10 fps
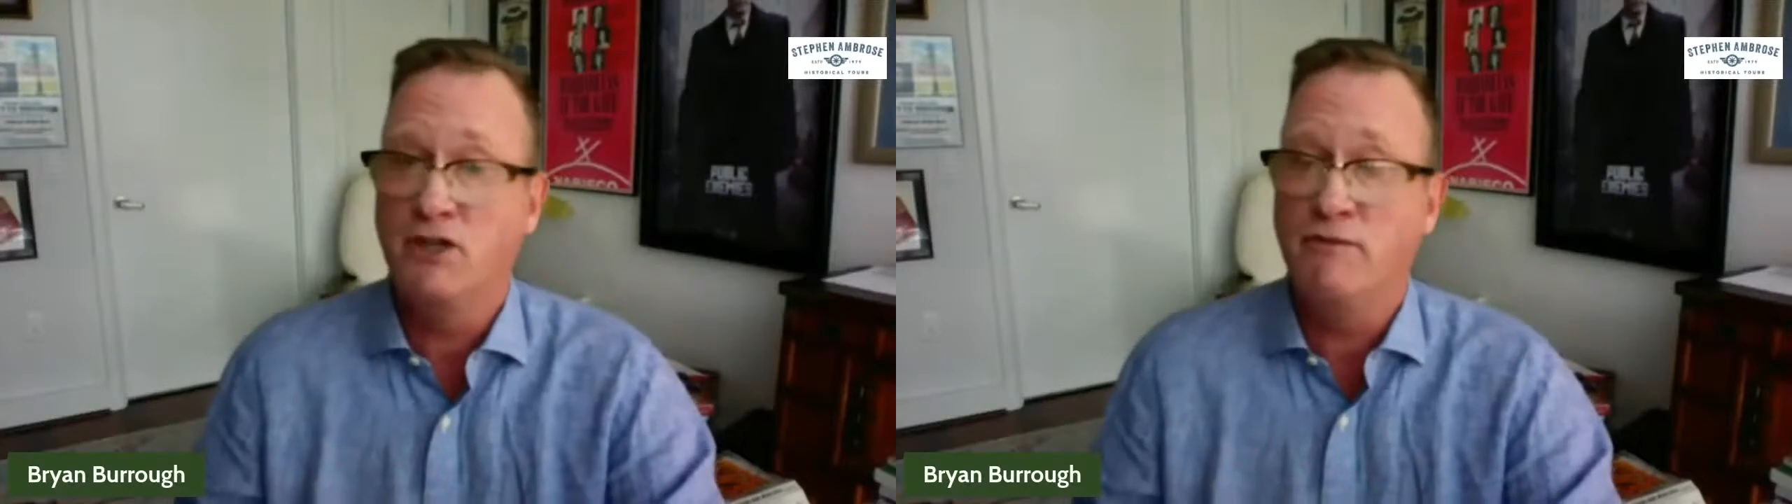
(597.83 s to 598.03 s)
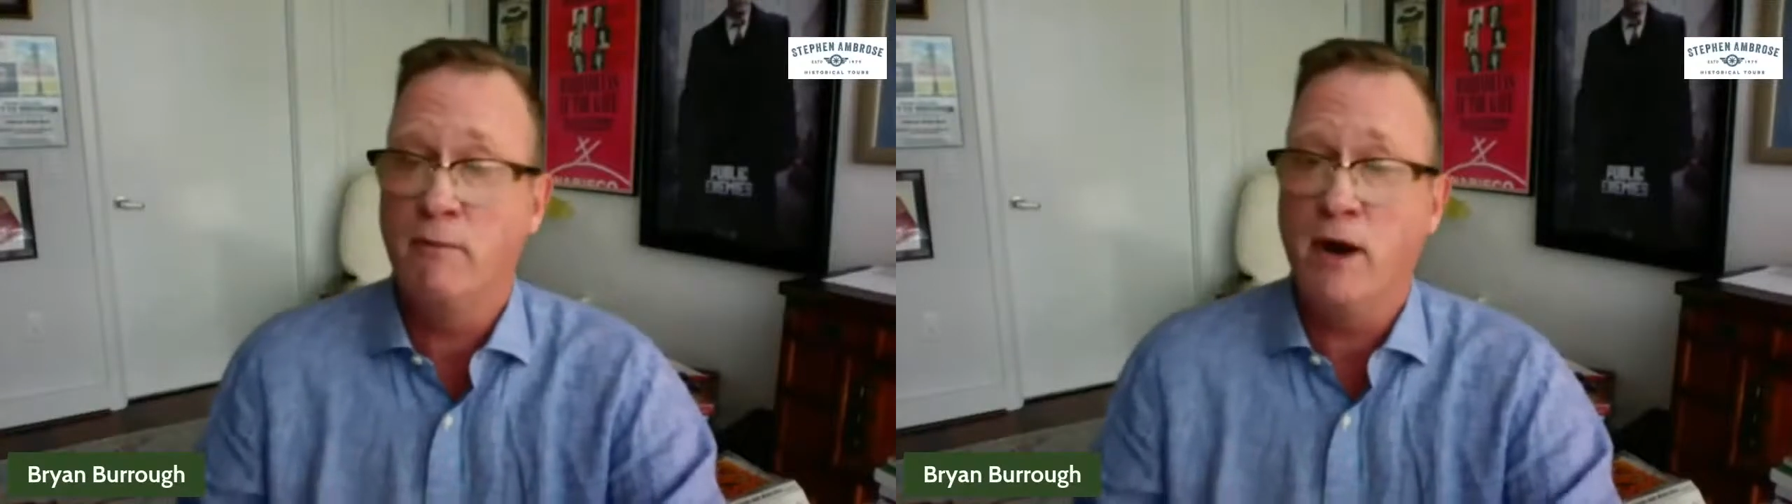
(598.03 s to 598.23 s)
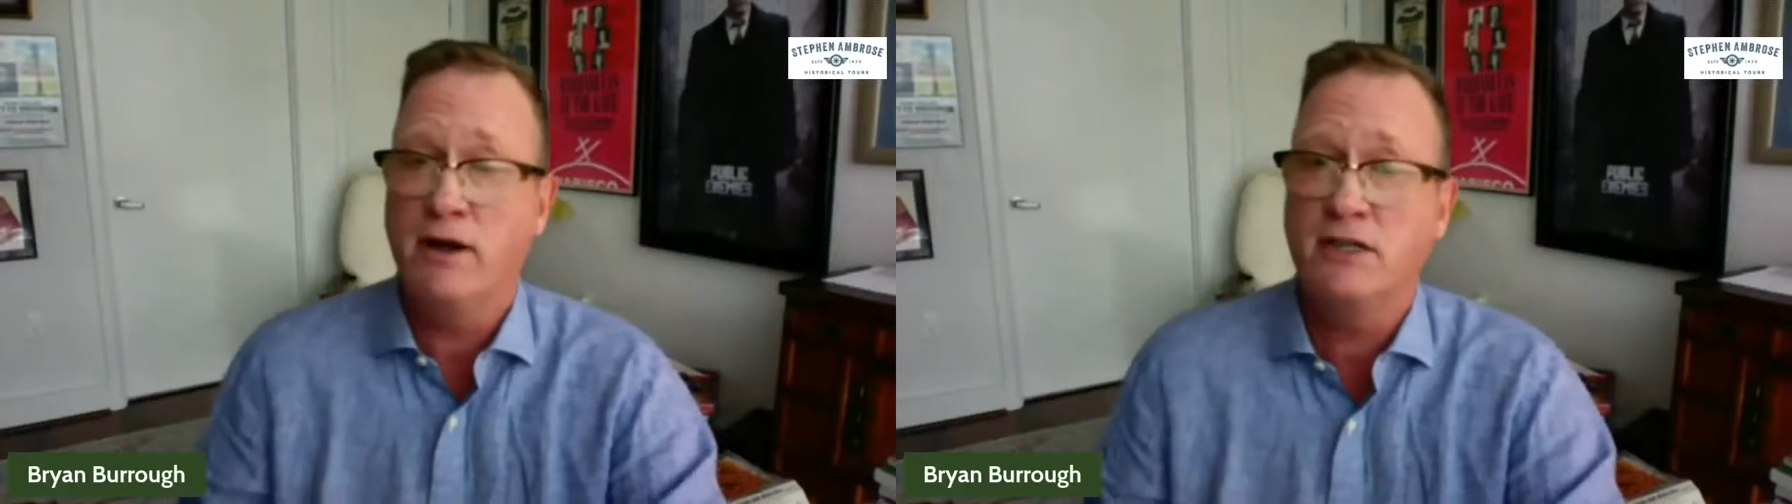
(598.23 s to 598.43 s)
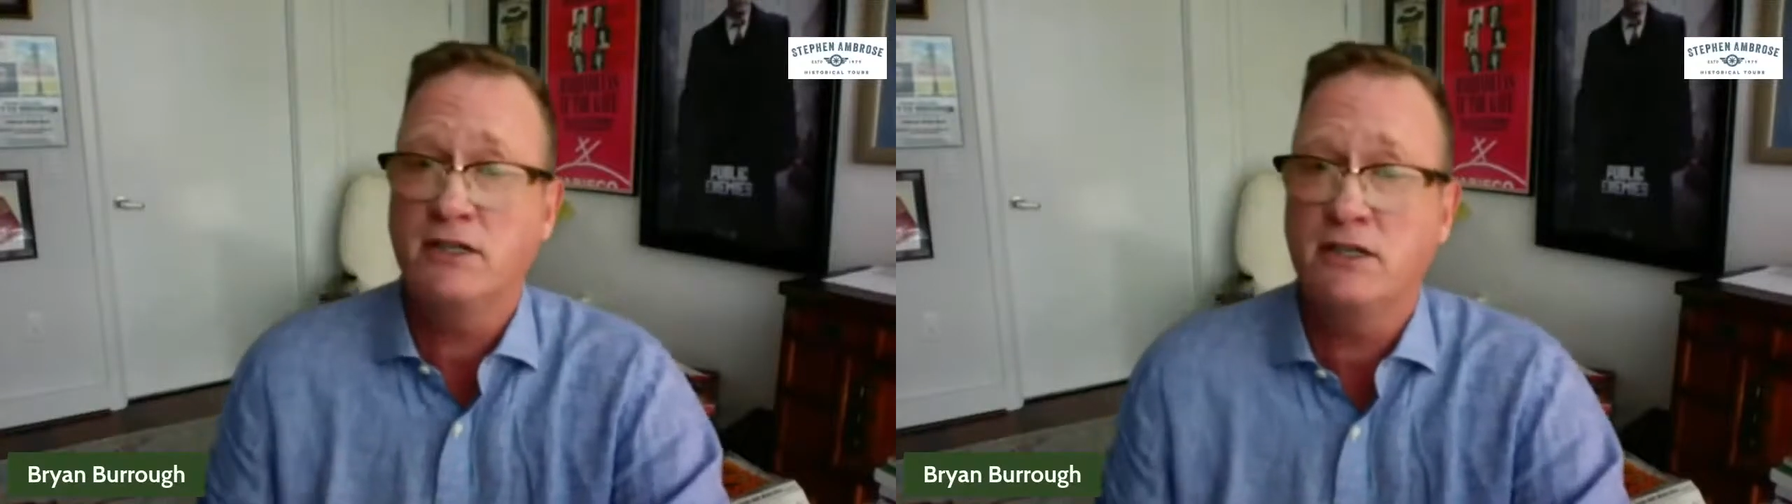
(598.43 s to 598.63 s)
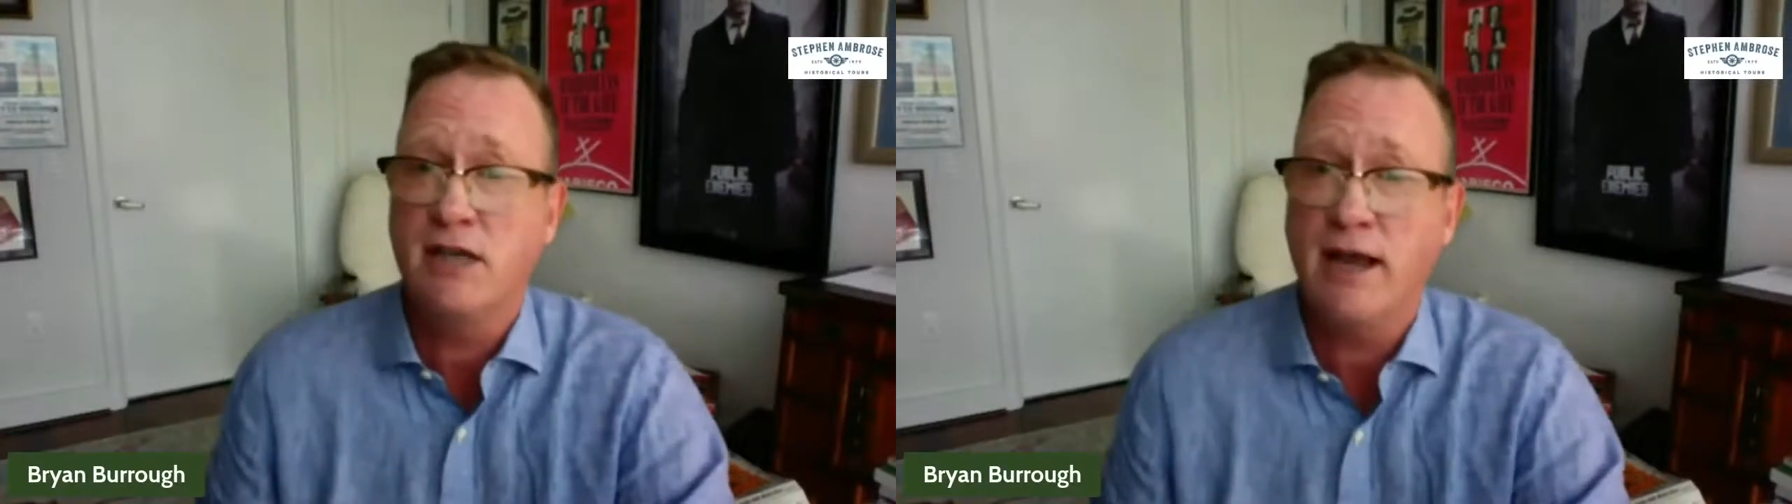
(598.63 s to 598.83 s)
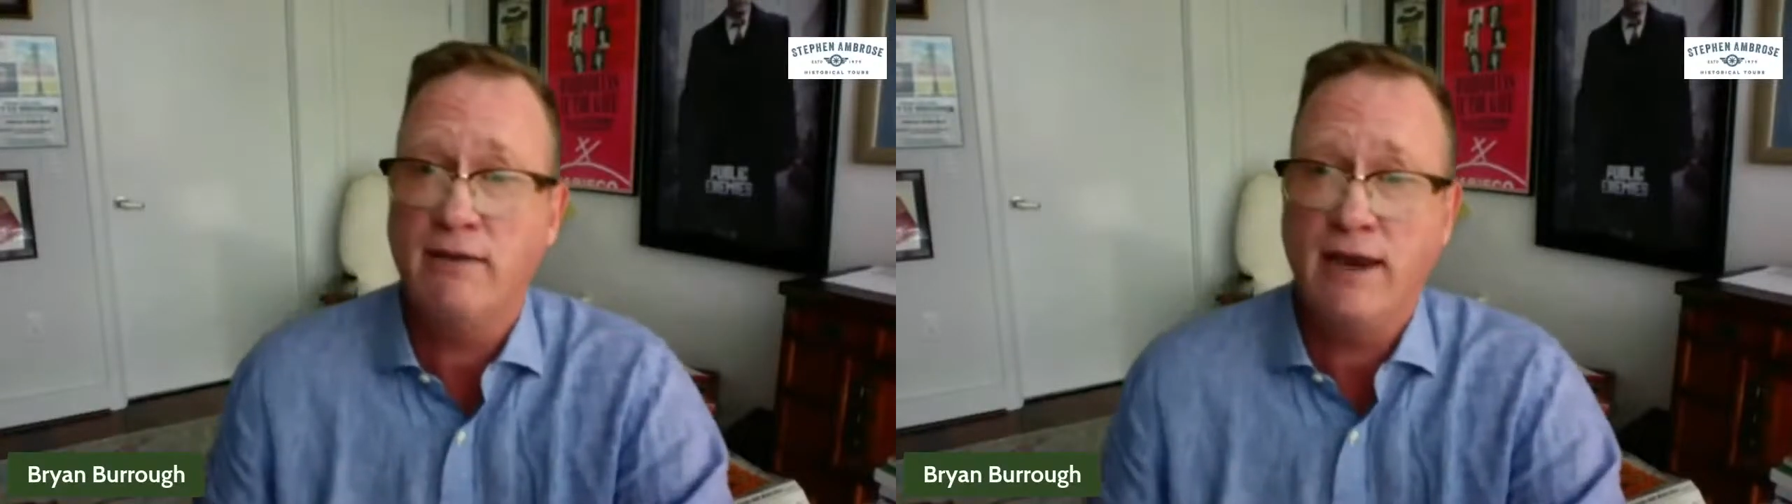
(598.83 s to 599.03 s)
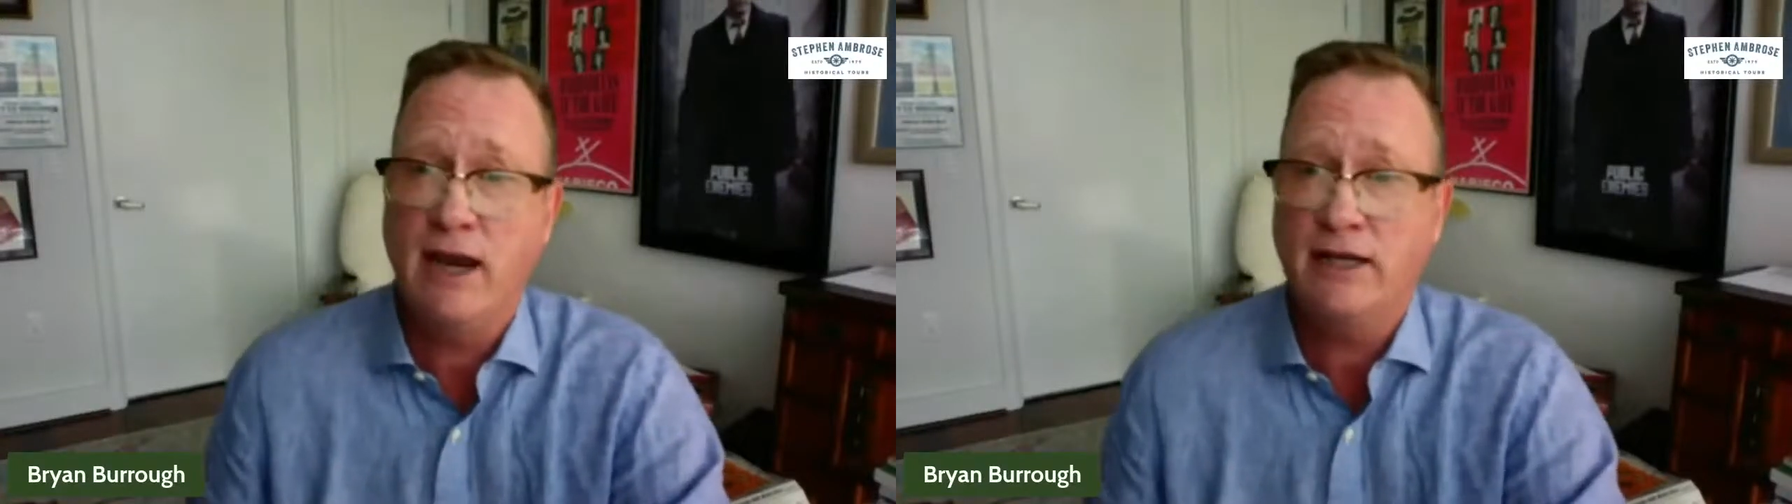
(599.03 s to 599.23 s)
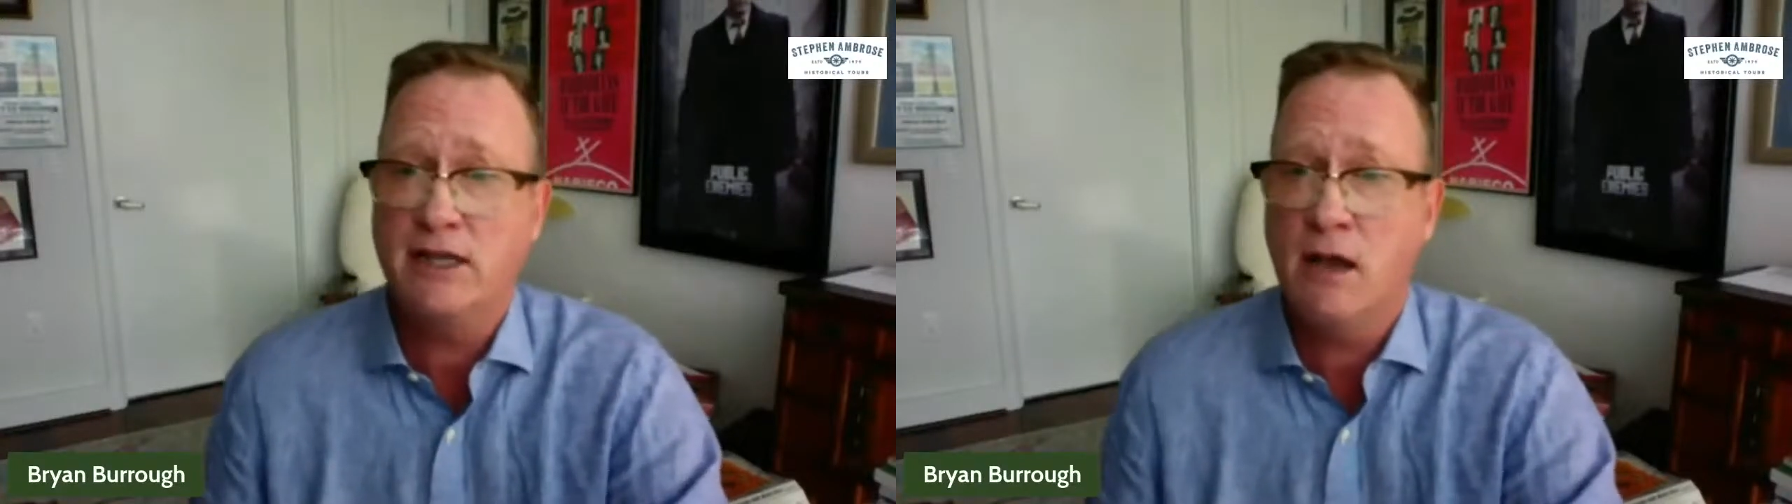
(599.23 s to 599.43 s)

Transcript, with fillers: a bunch of Americans decided they'd like